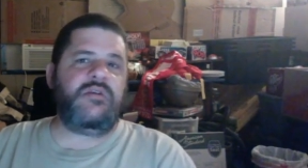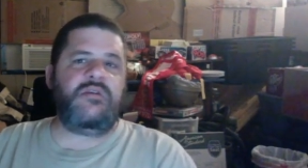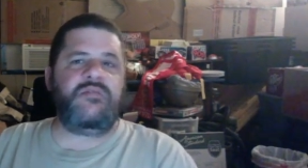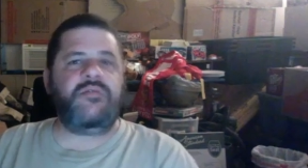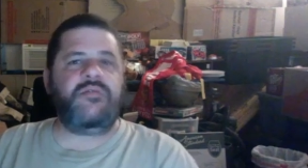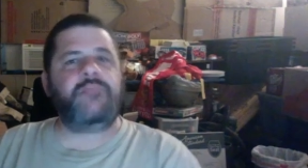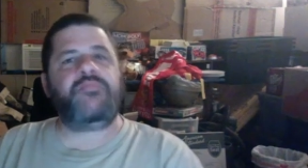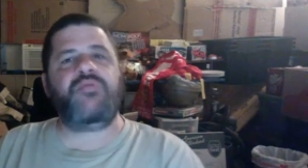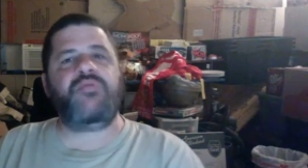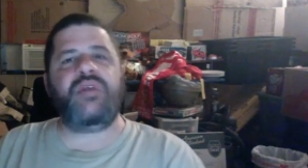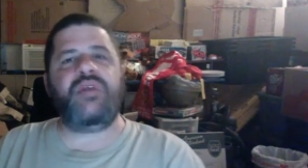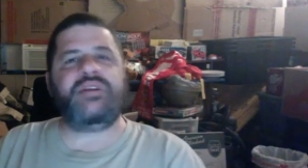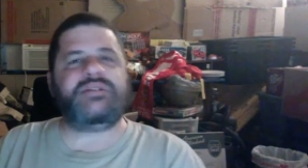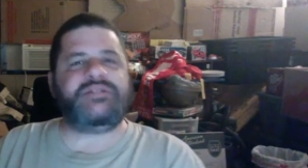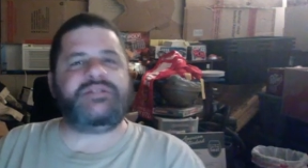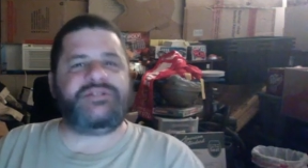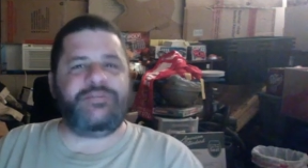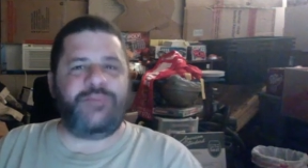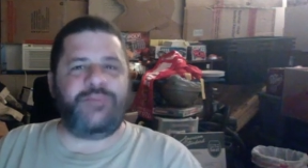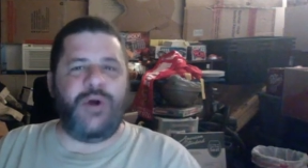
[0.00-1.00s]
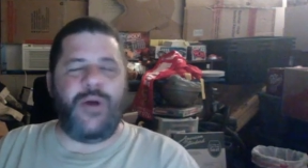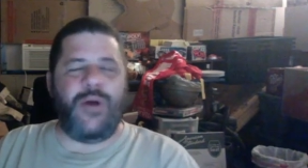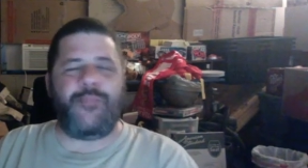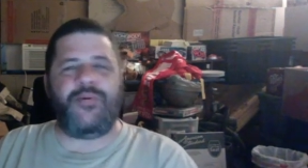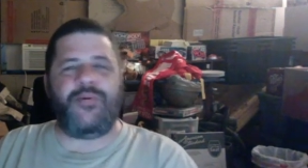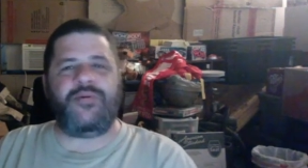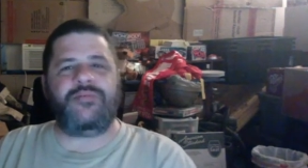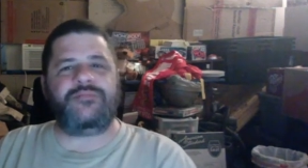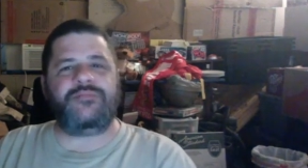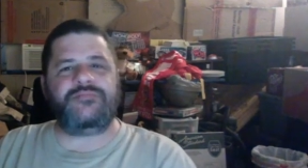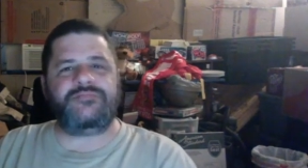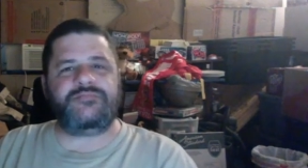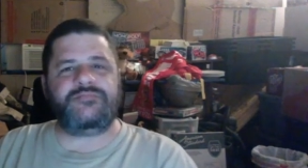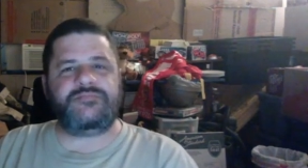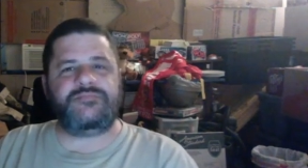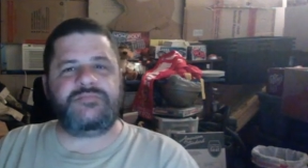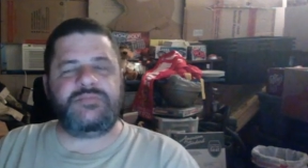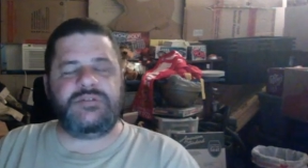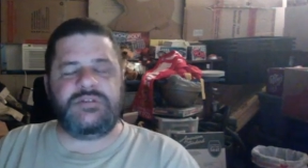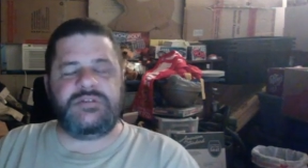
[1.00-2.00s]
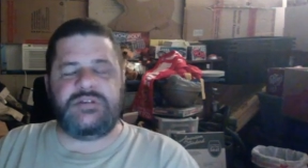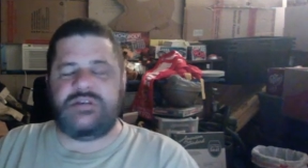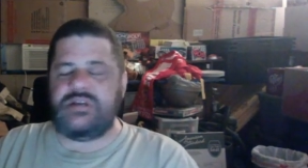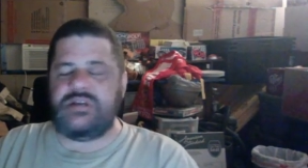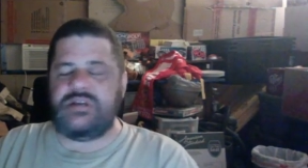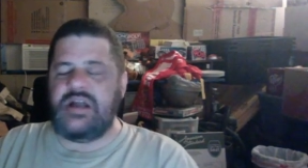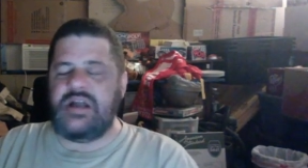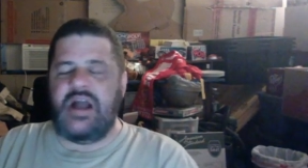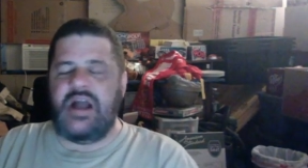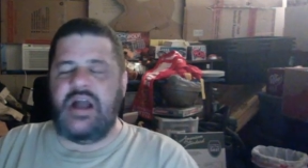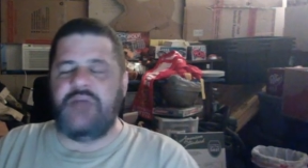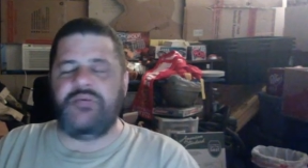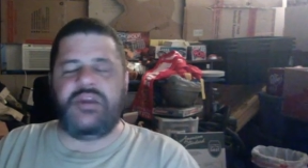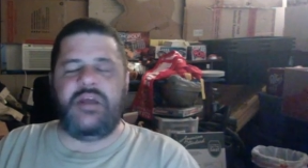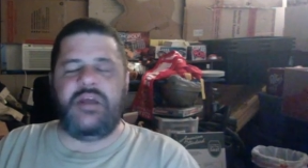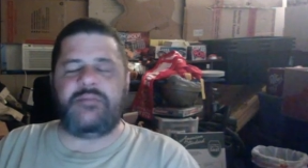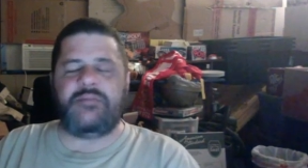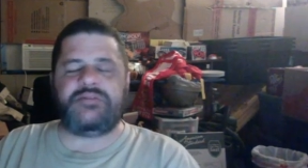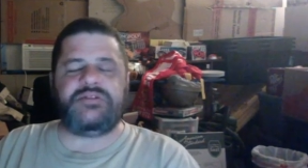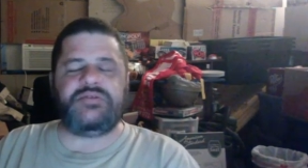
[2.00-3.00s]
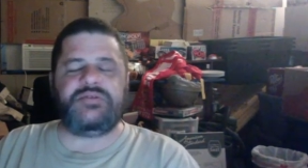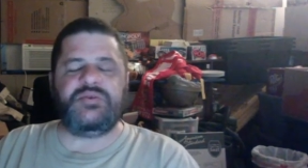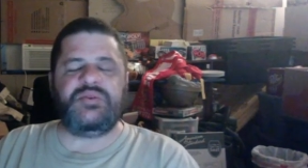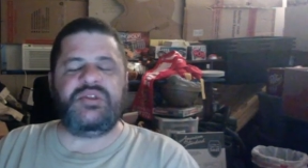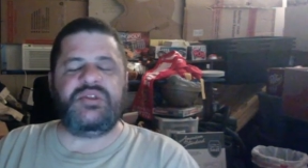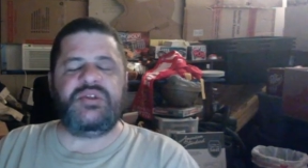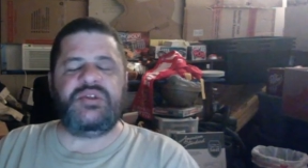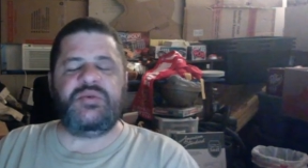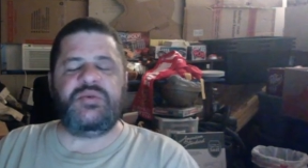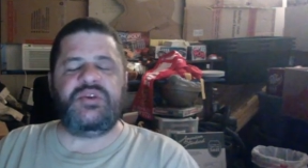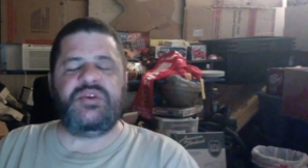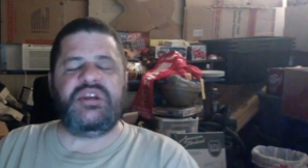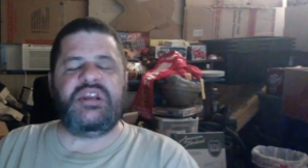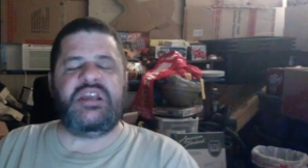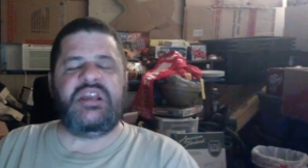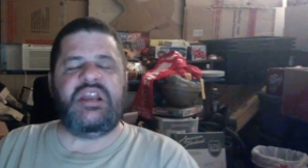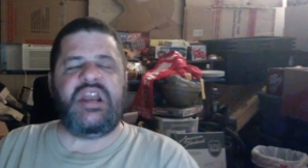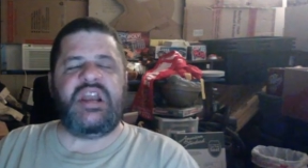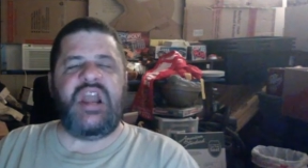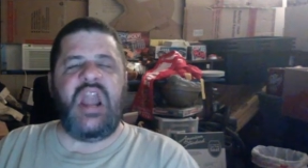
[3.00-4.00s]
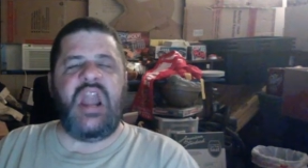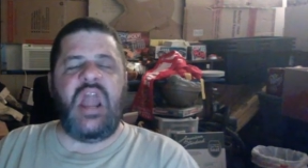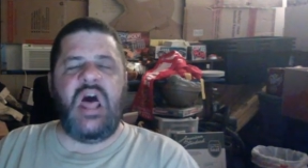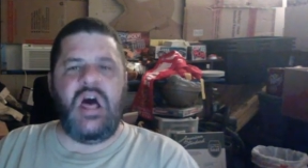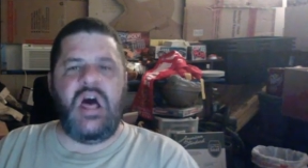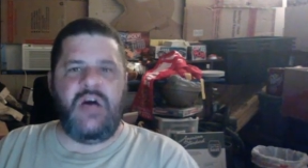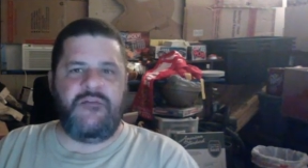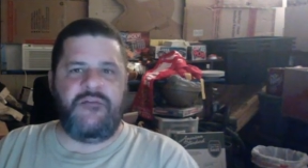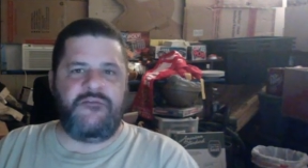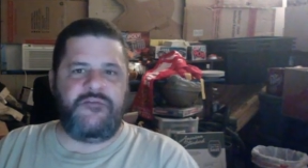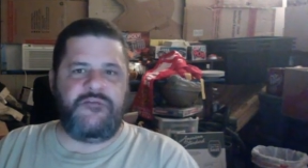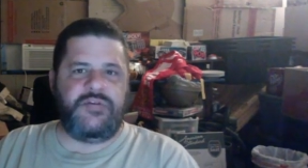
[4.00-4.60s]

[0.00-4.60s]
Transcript: From prince to pauper. I would absolutely love